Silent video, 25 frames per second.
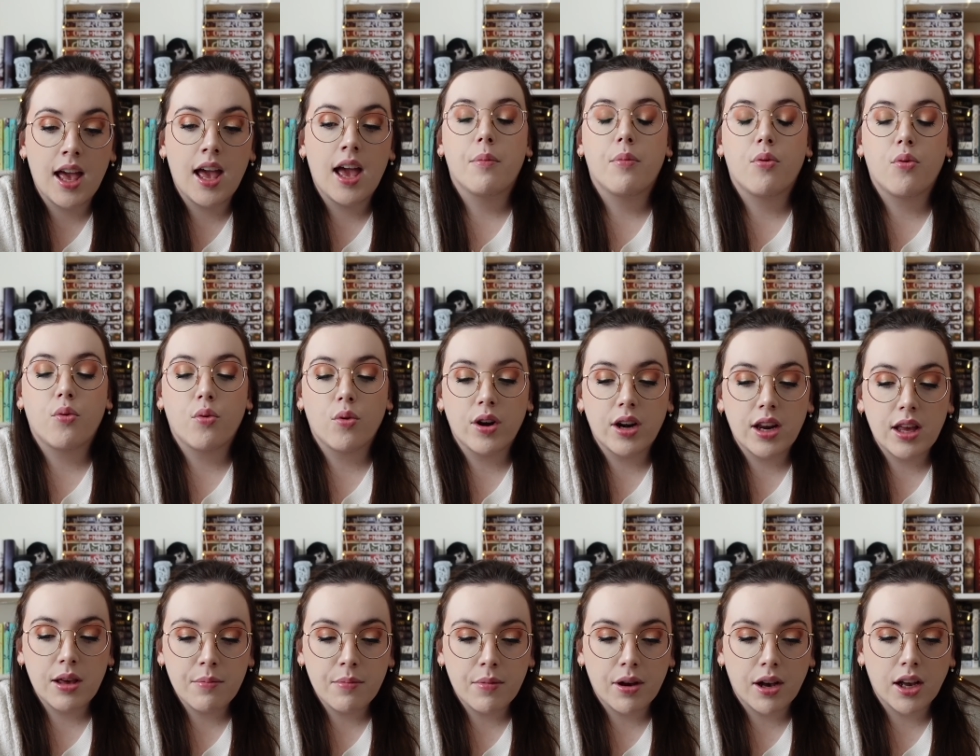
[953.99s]

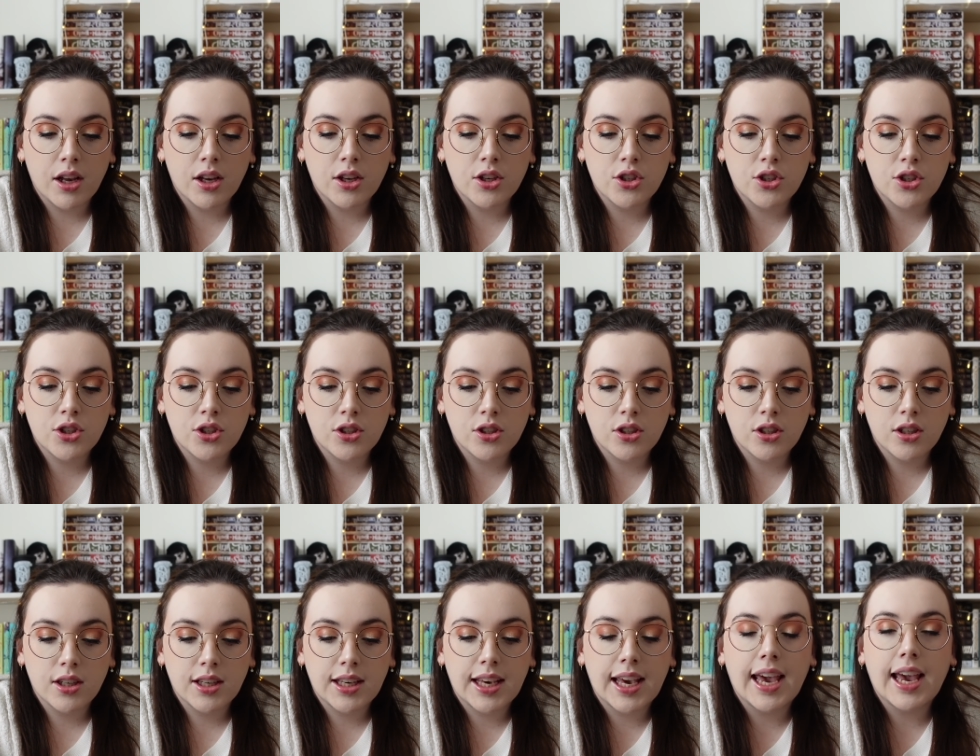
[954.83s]
Pretty much
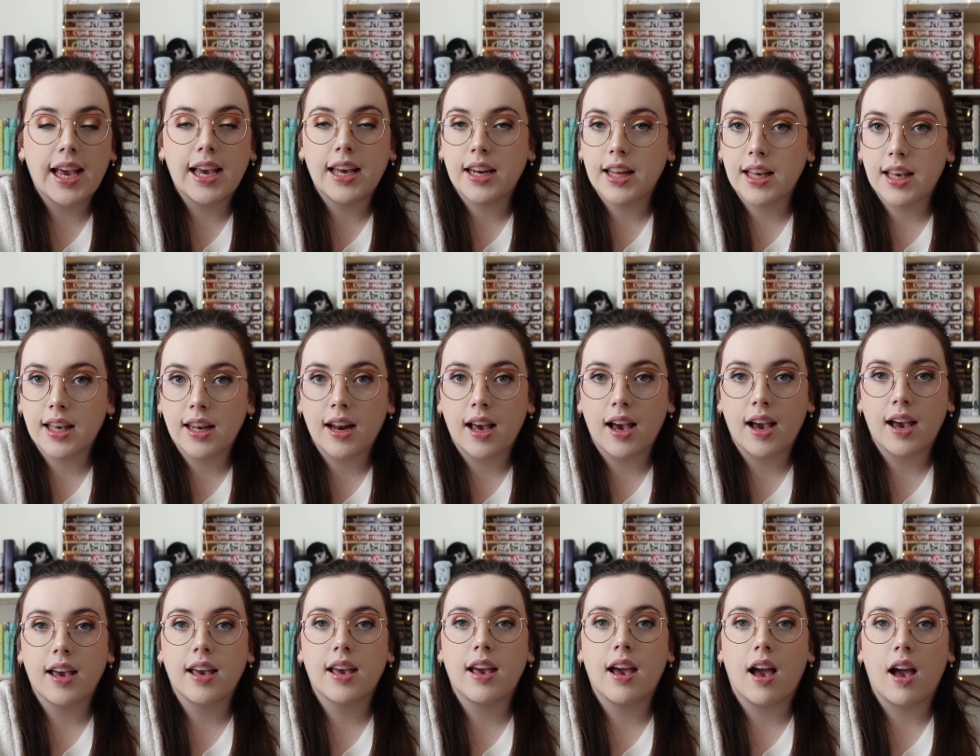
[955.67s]
Katie and
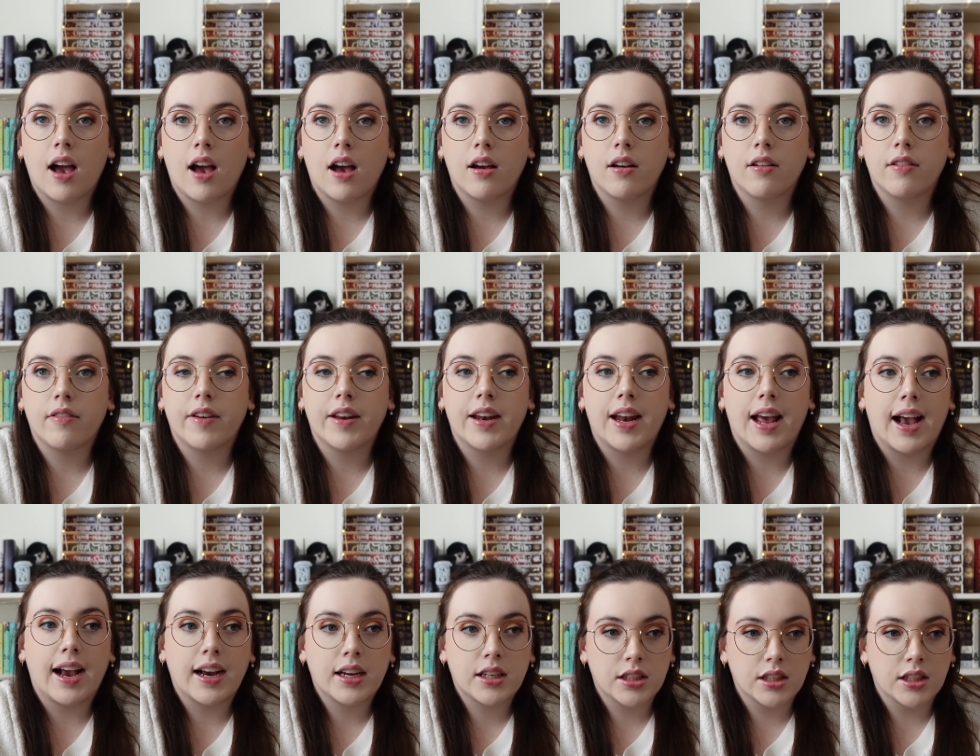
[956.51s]
I have
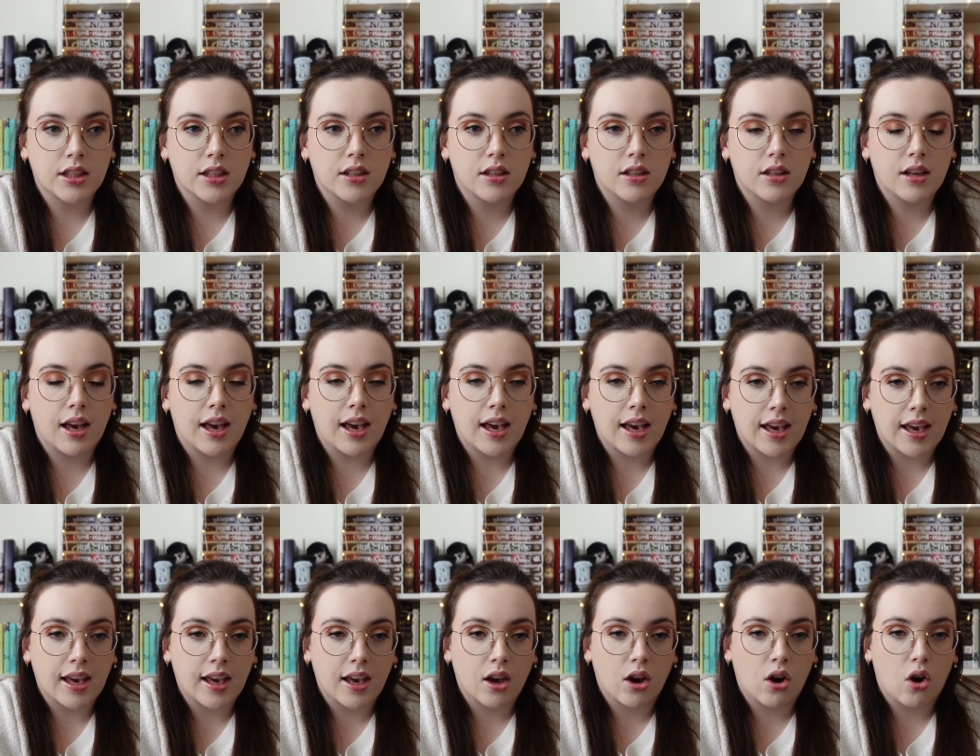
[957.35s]
enacted
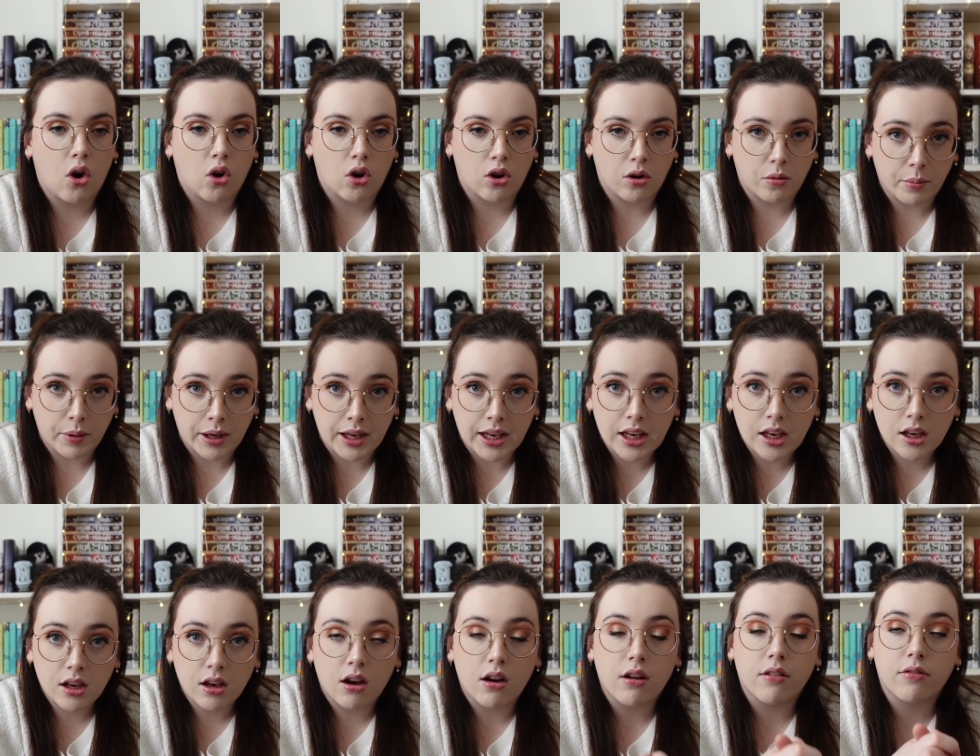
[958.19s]
a
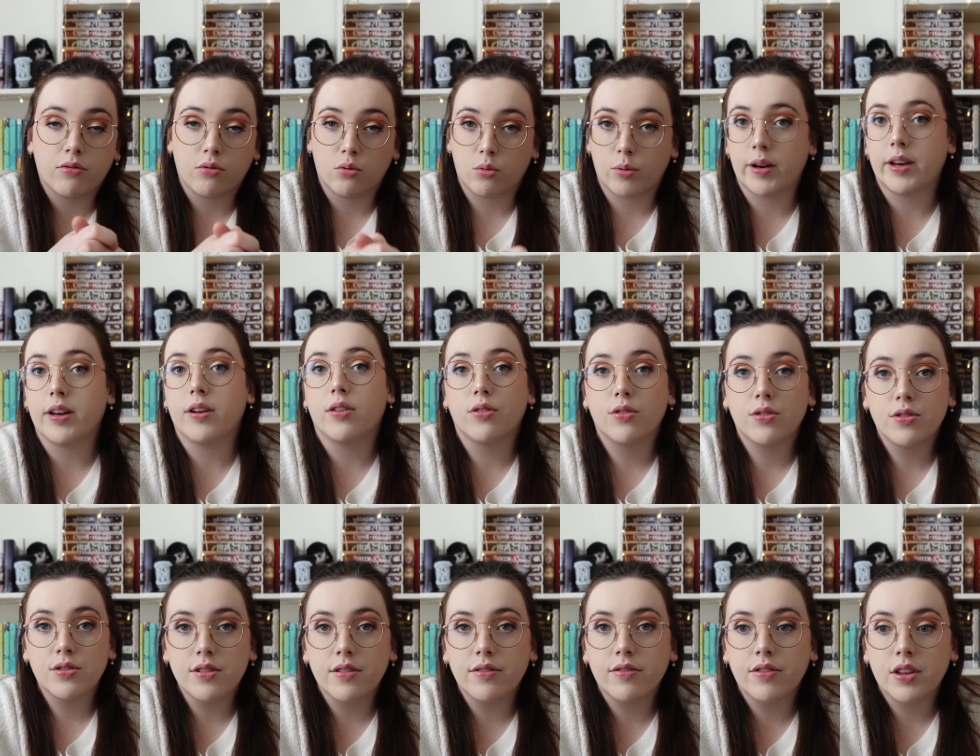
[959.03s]
army of
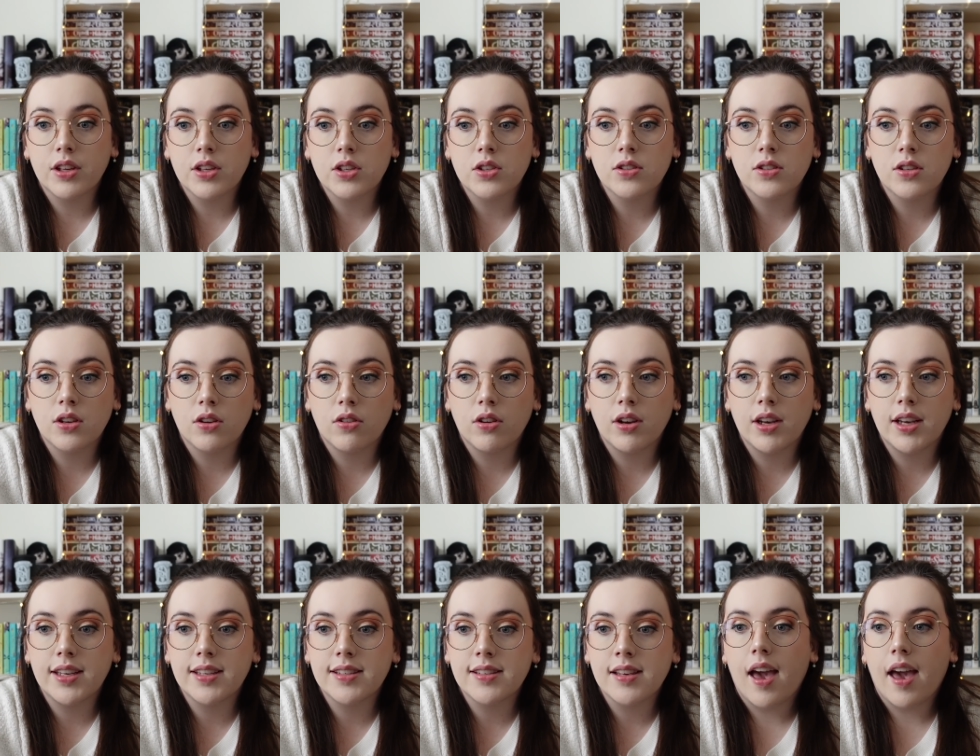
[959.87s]
readers of this
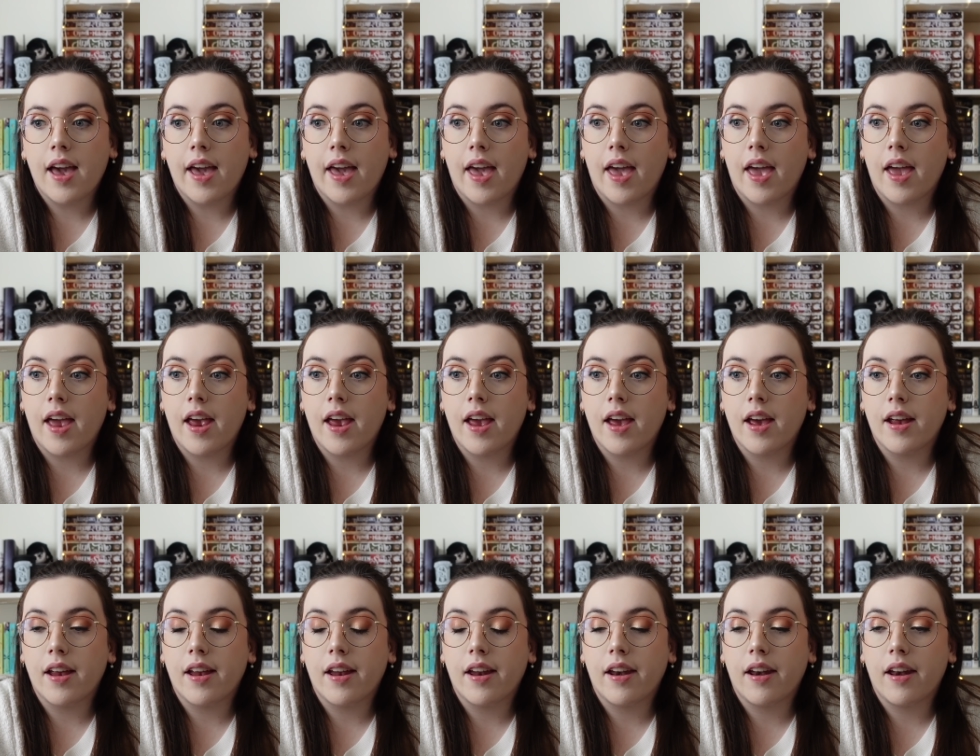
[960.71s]
series
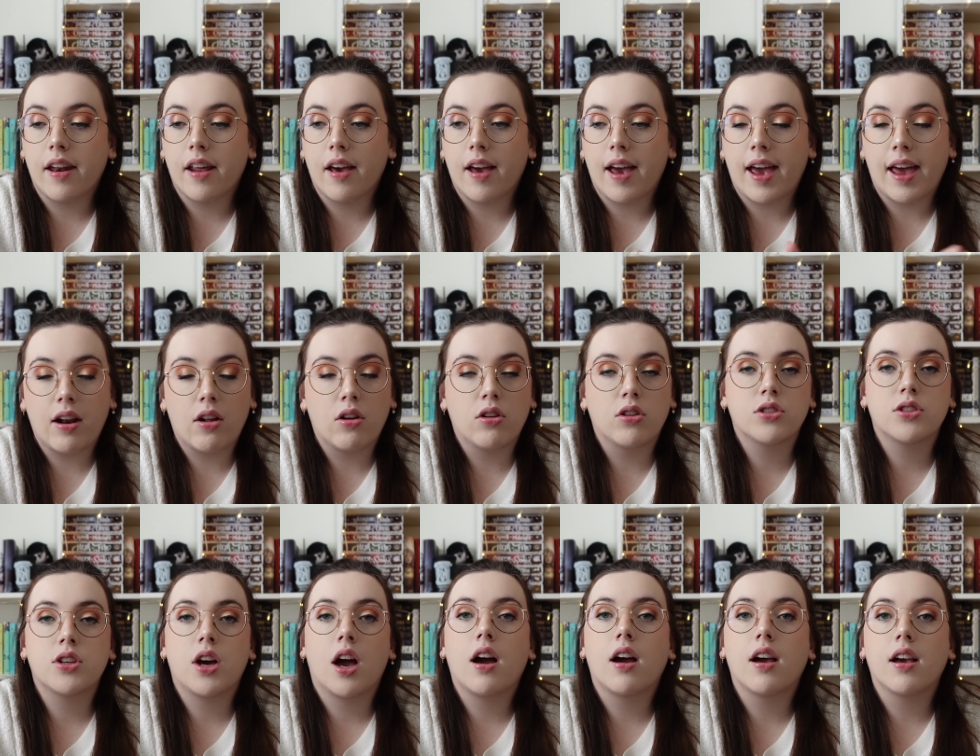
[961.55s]
and at all
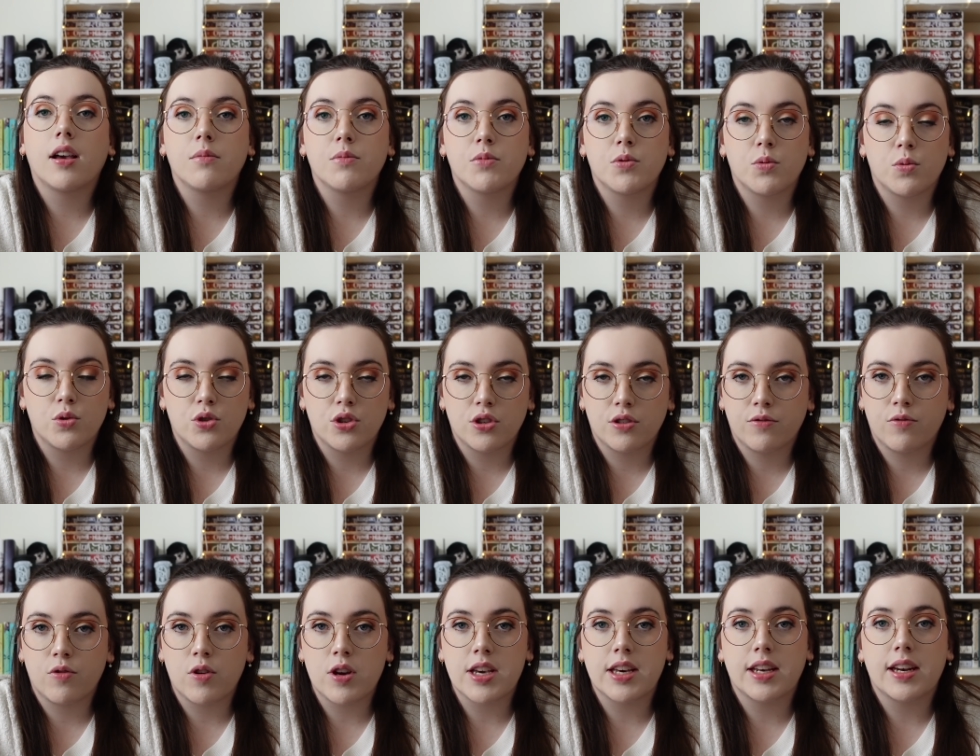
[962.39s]
times we're just
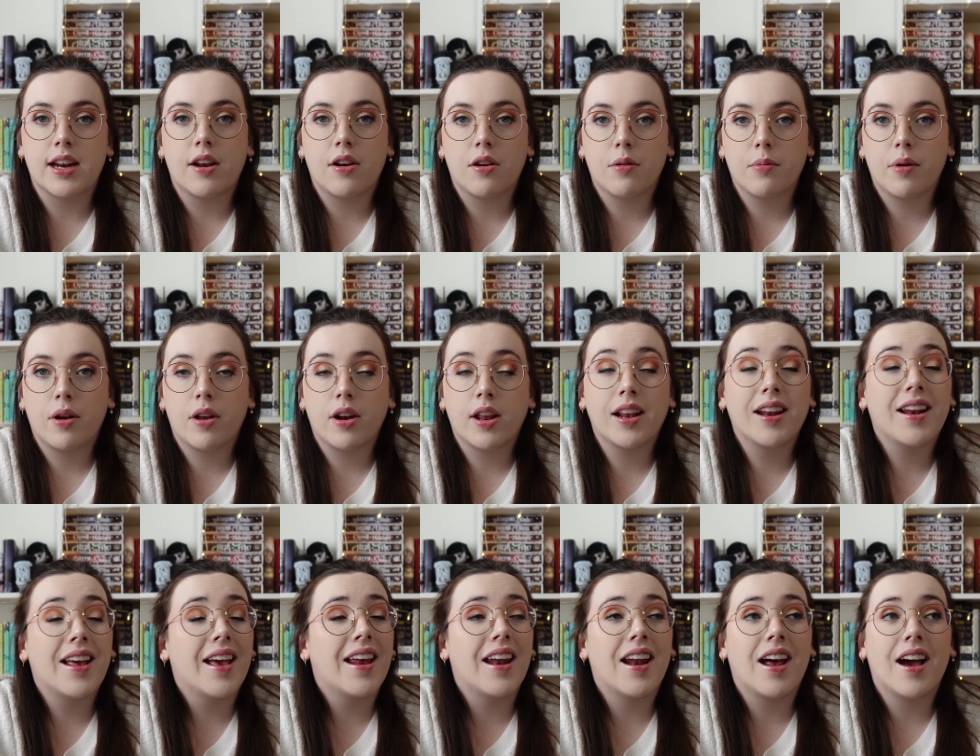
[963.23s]
freaking out about it.
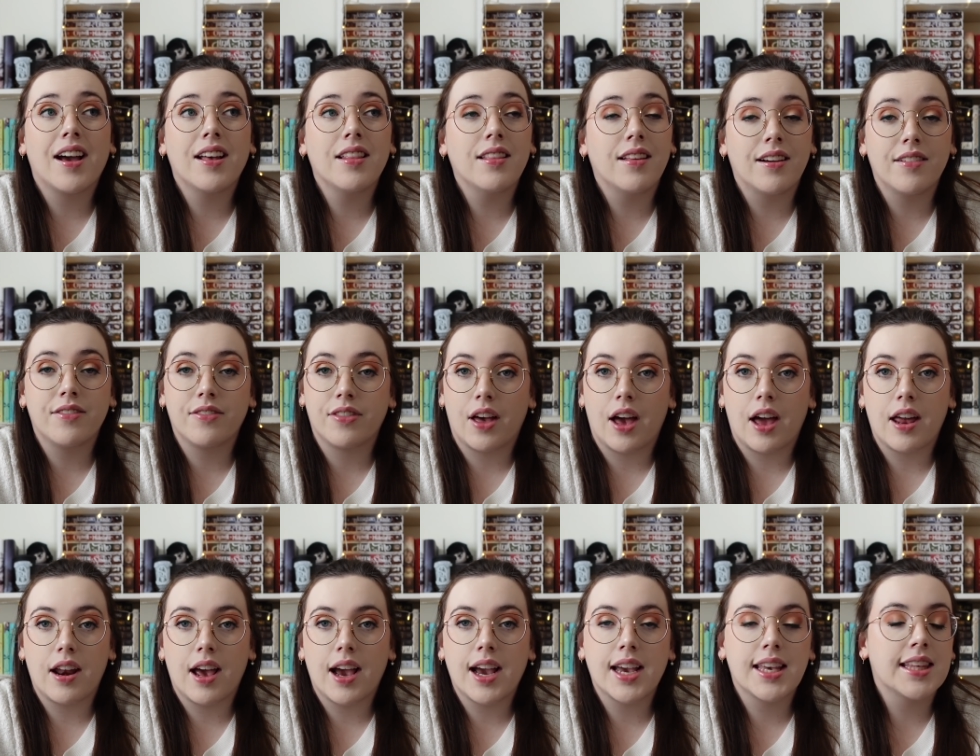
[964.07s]
And I love
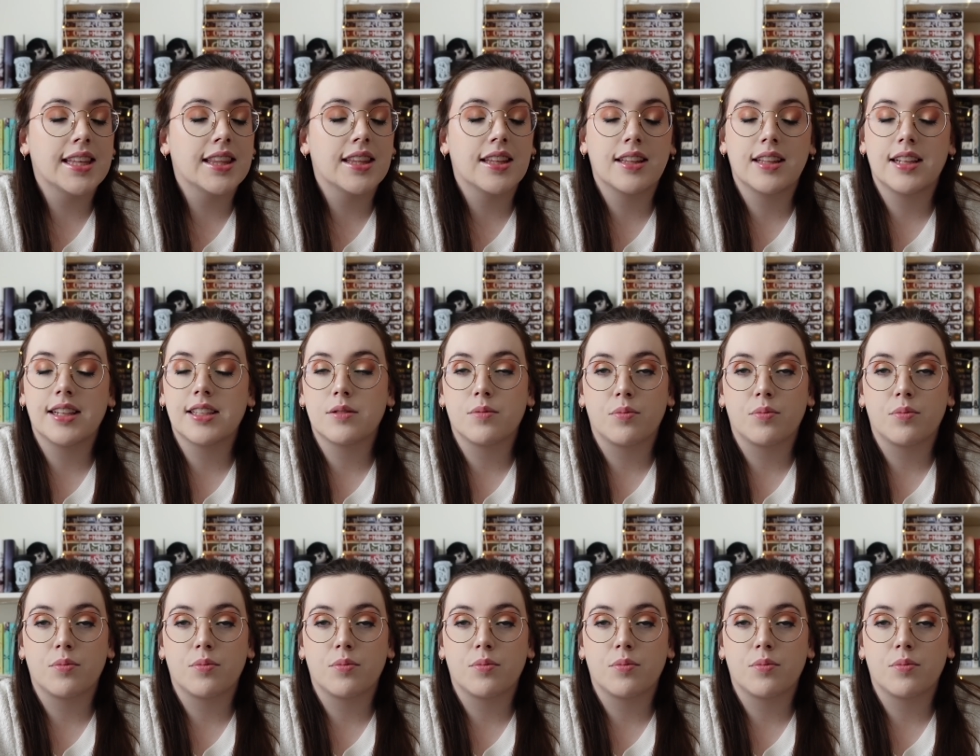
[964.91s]
that. I think that that's